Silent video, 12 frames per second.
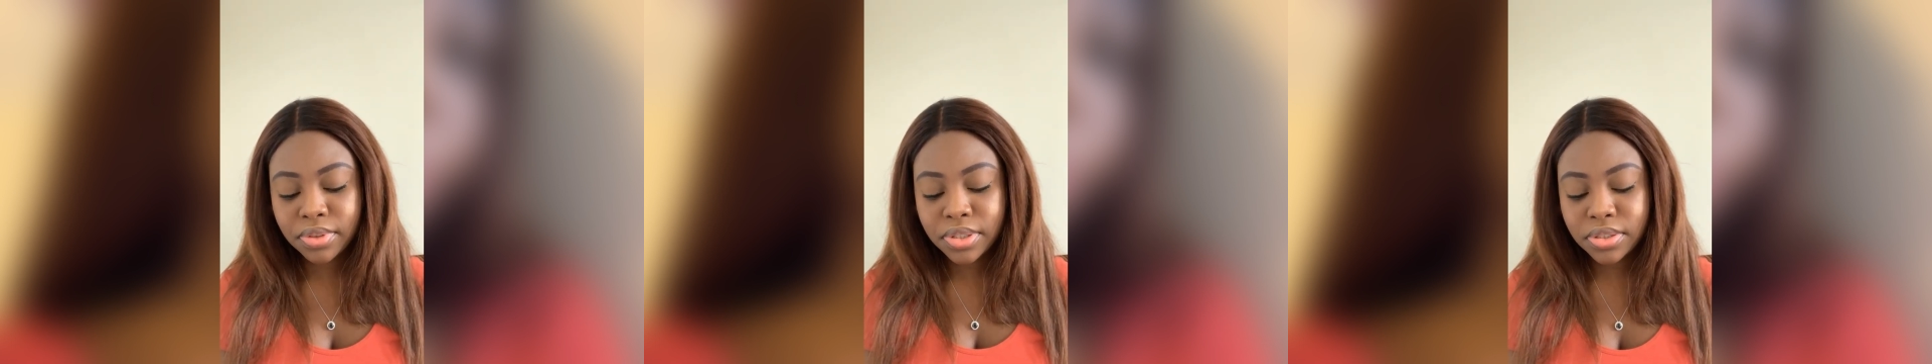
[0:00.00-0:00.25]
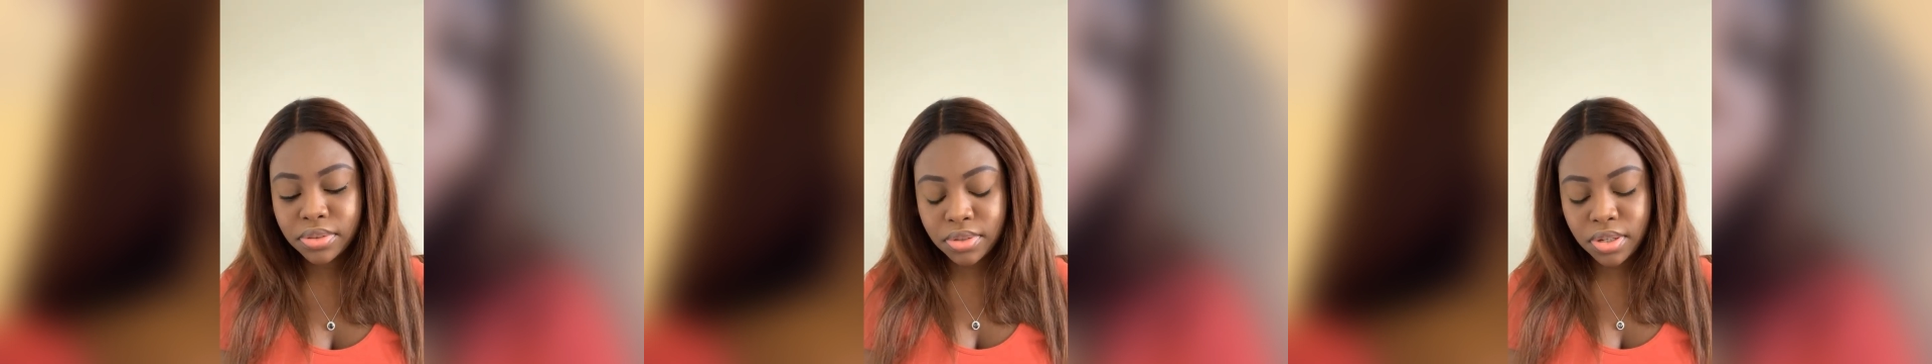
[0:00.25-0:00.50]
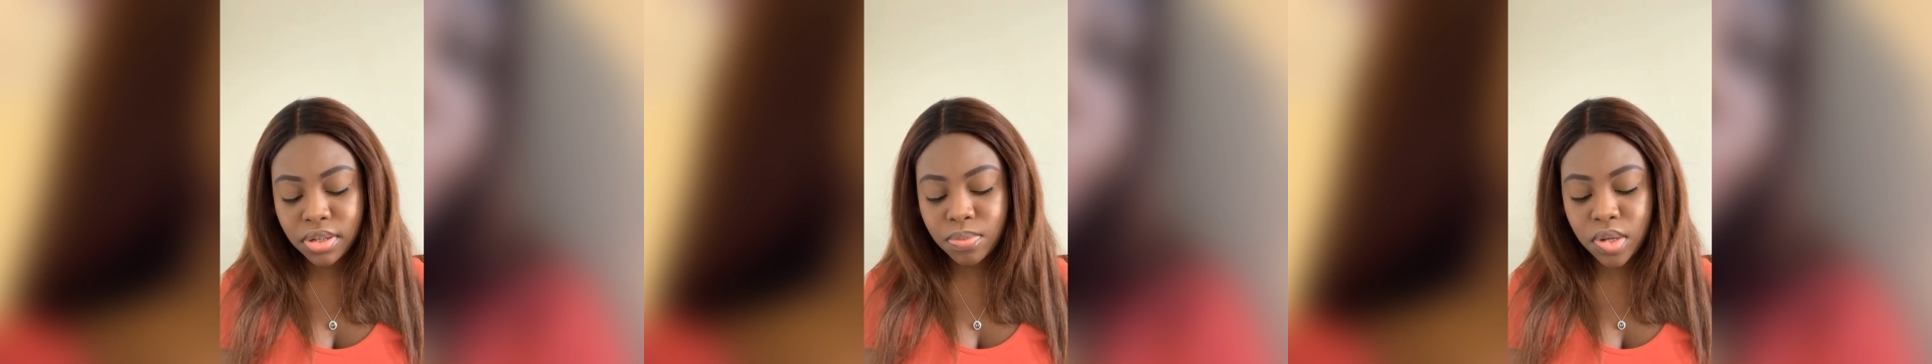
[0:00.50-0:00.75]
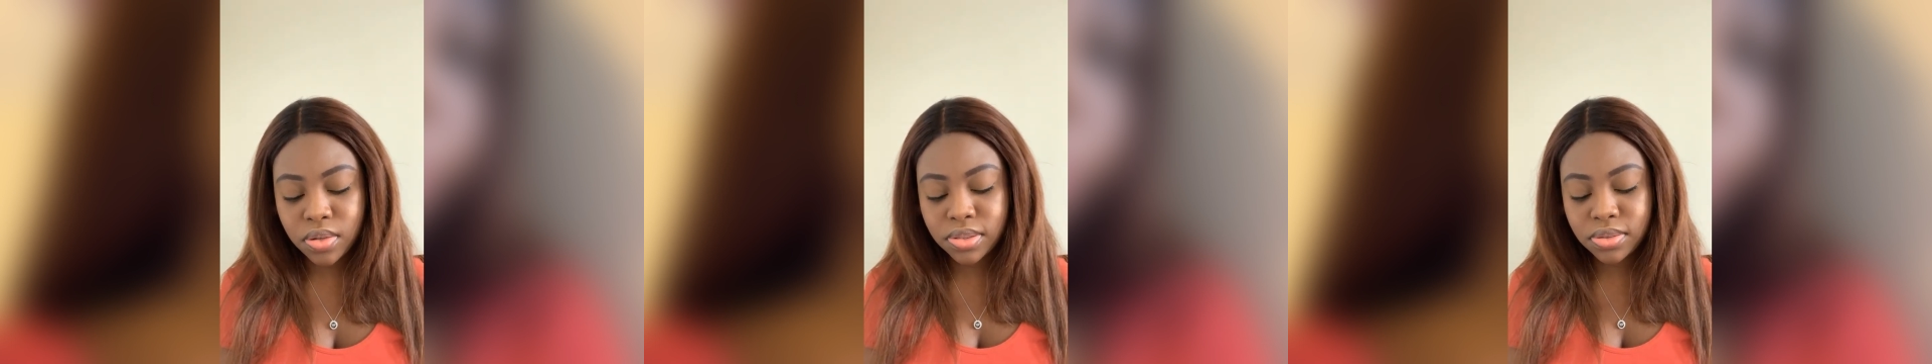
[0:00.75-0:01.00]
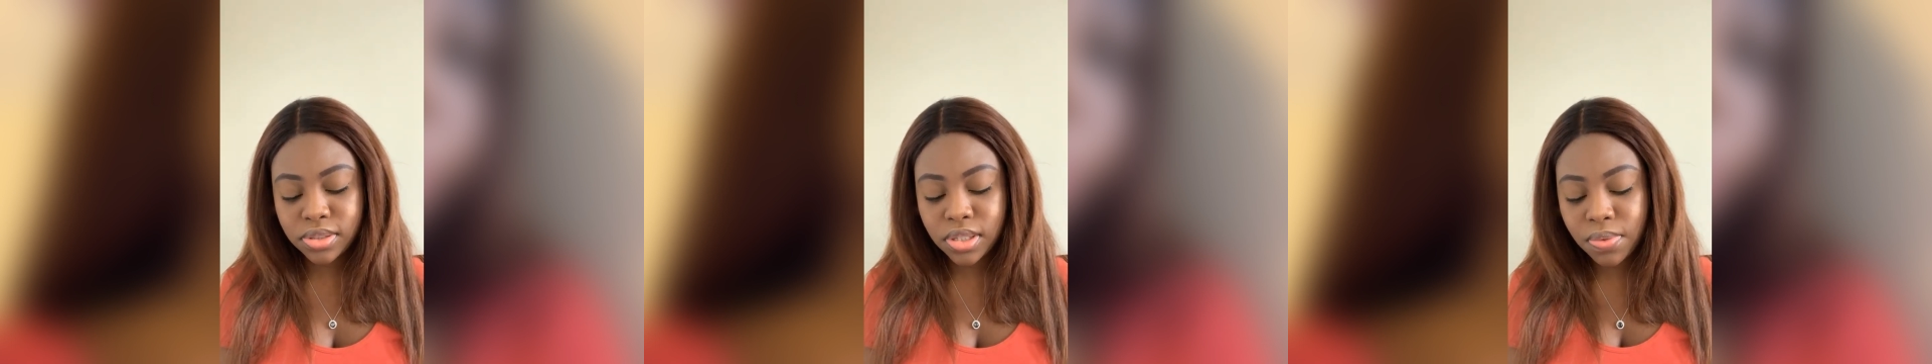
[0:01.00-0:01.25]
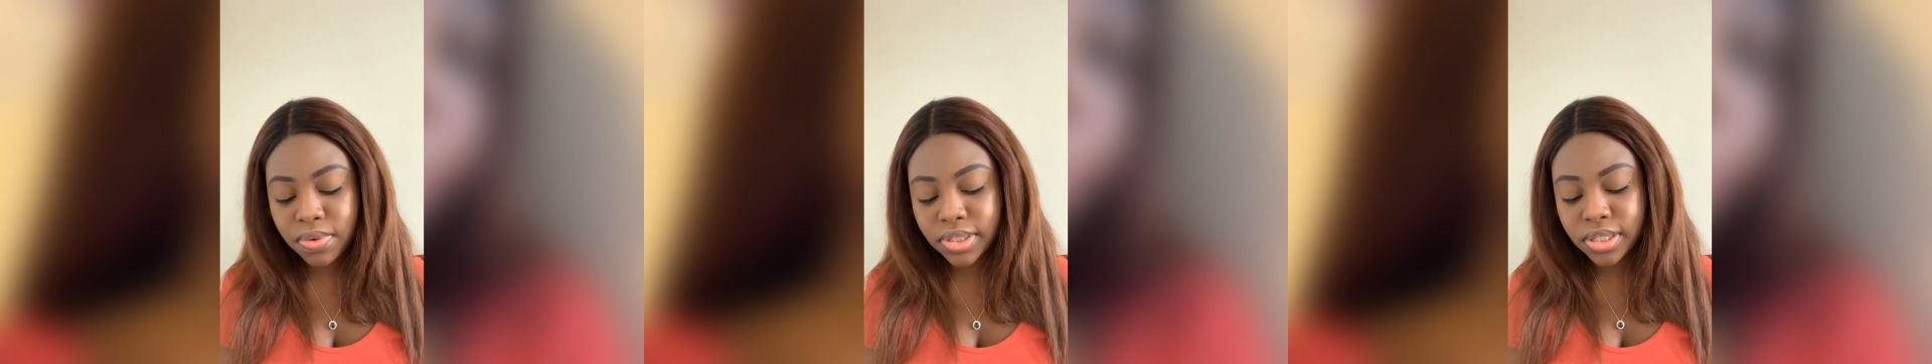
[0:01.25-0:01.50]
So also
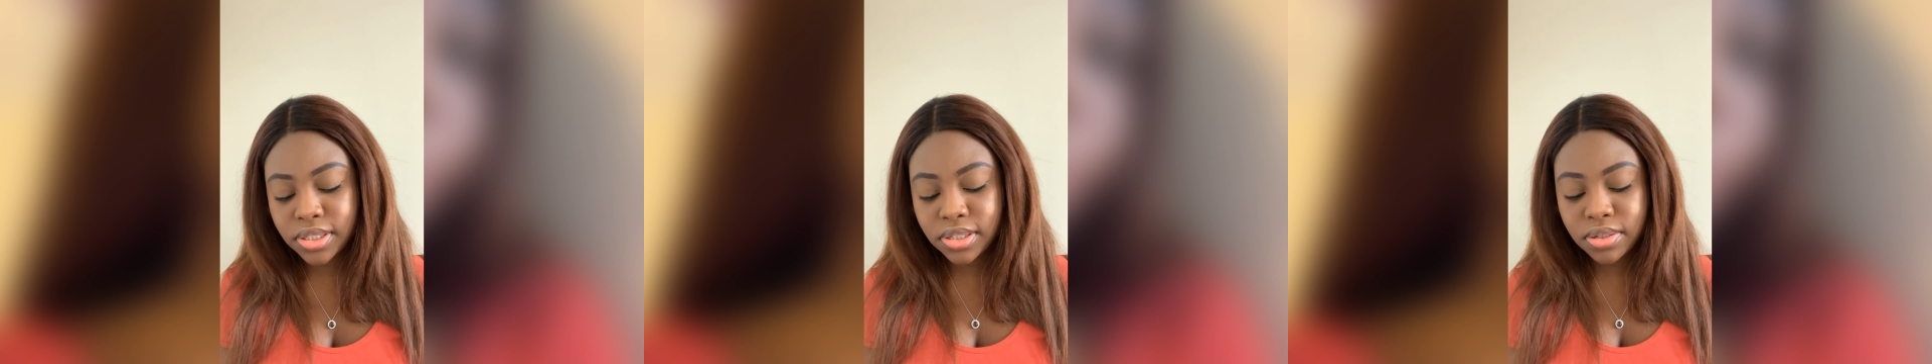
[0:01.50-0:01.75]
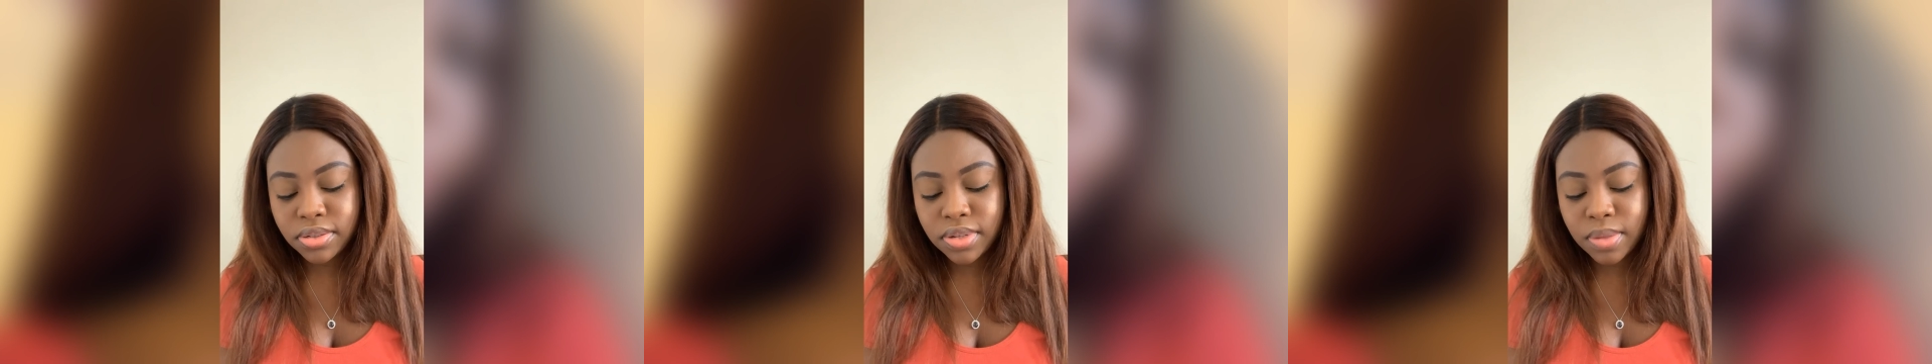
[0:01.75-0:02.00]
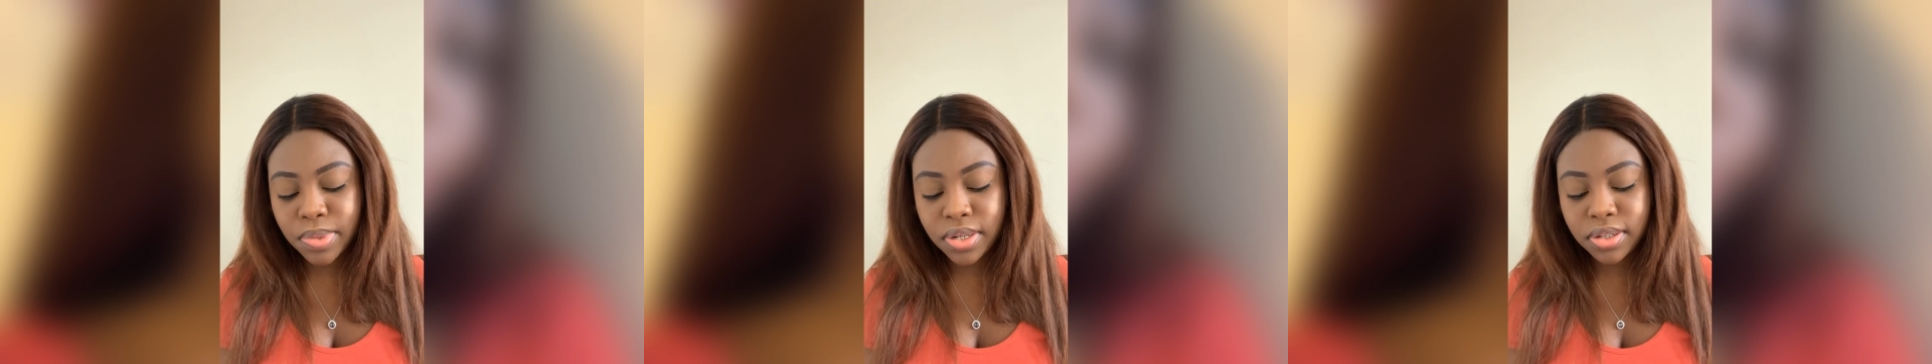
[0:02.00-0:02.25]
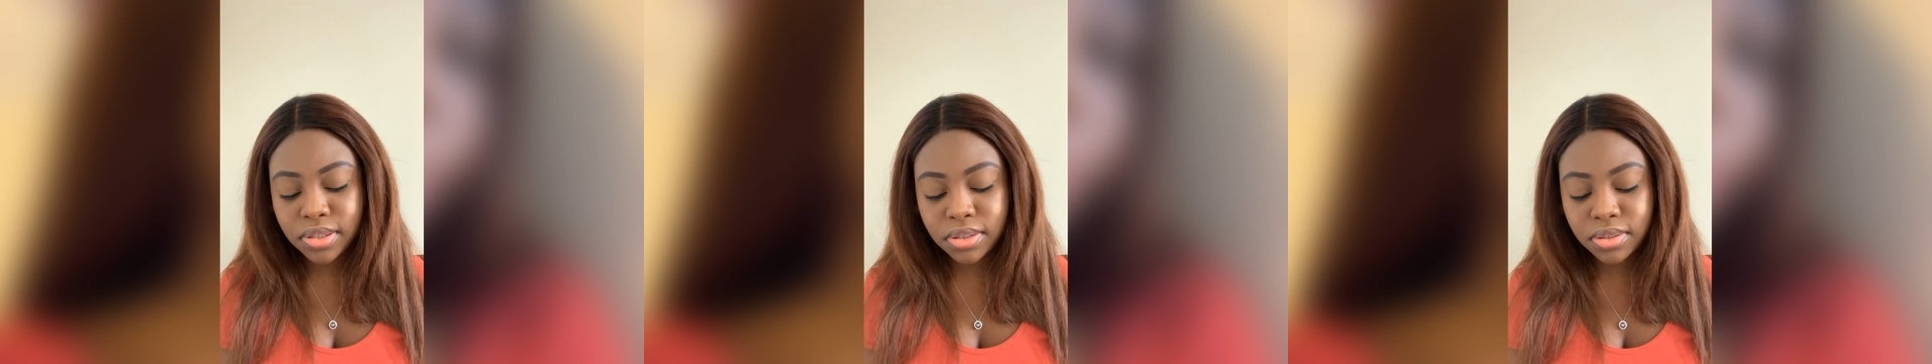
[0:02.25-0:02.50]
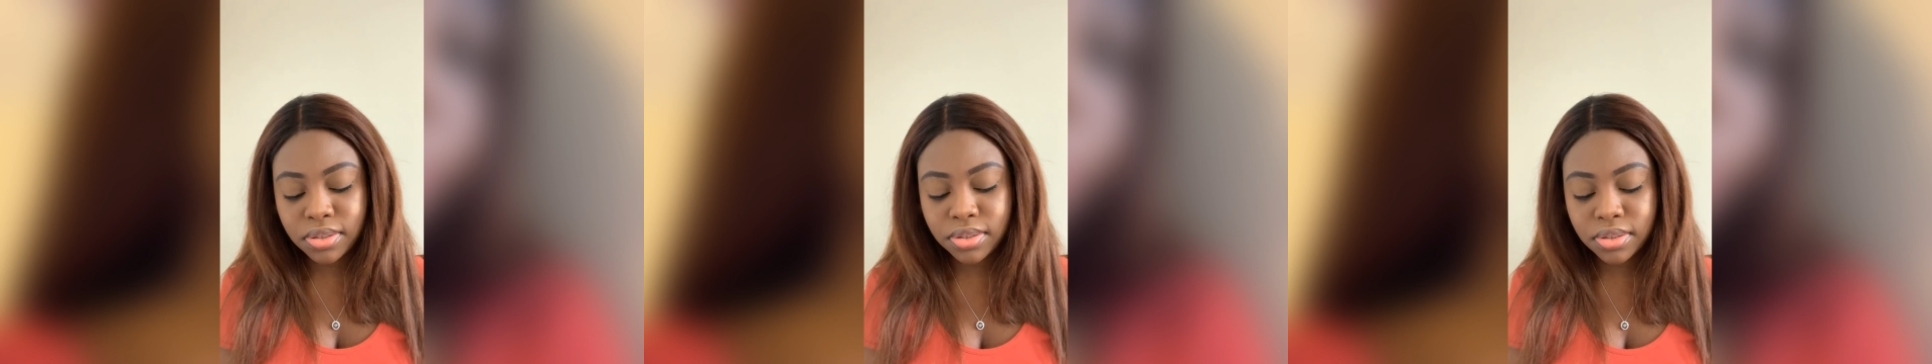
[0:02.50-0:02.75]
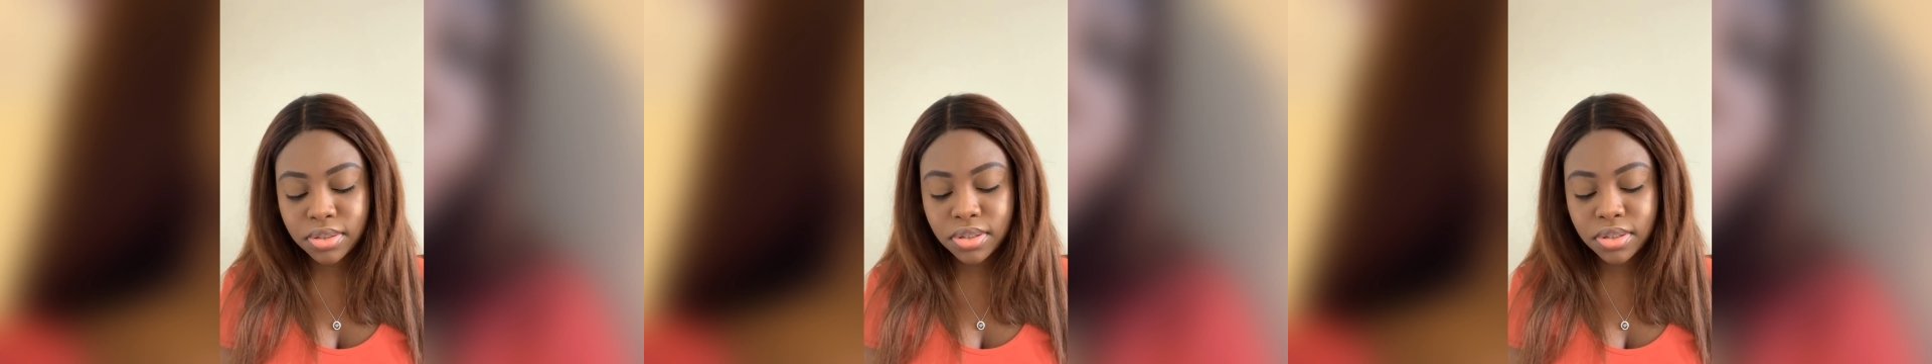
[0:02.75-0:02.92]
someone wanted to know about the